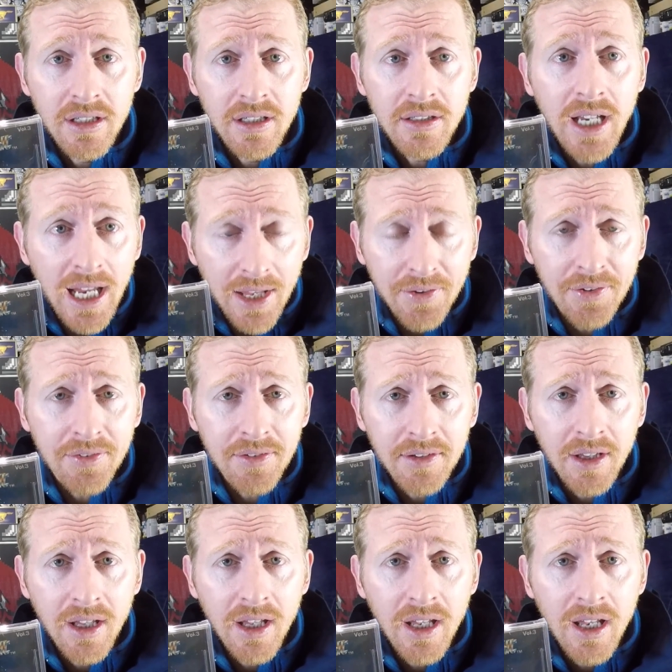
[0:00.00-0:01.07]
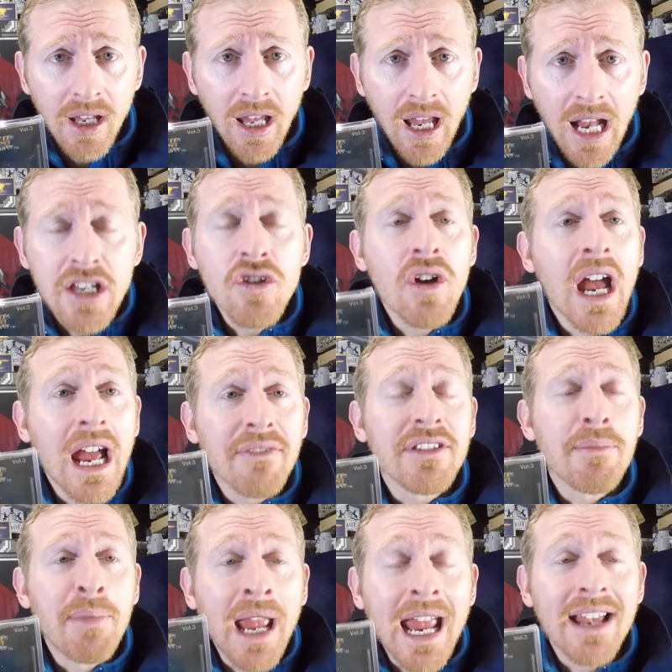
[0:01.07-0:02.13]
Yes. And you have to
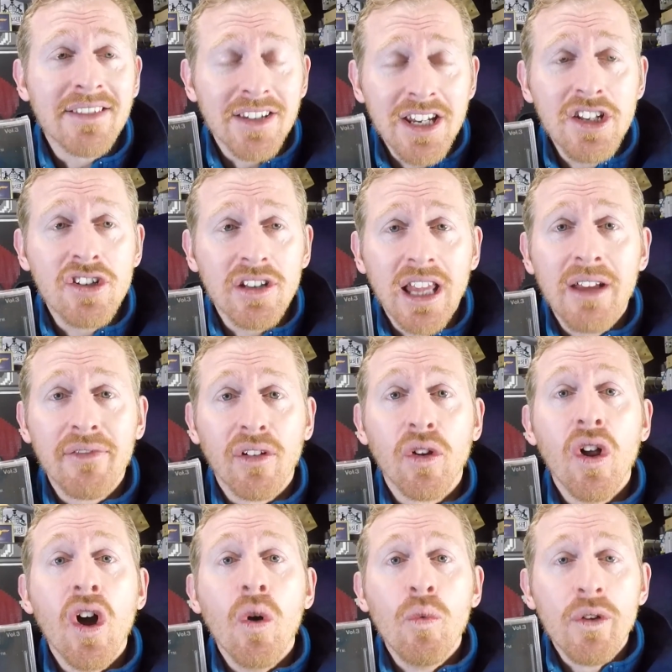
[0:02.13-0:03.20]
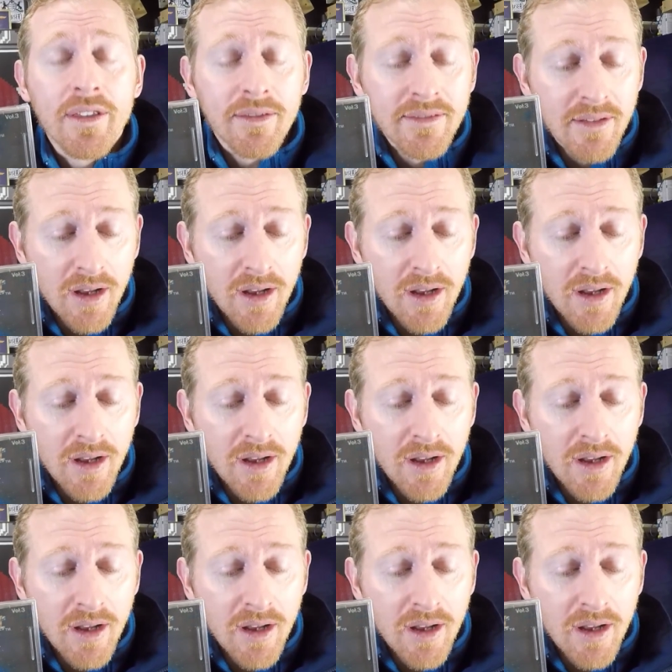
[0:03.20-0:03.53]
pass each level with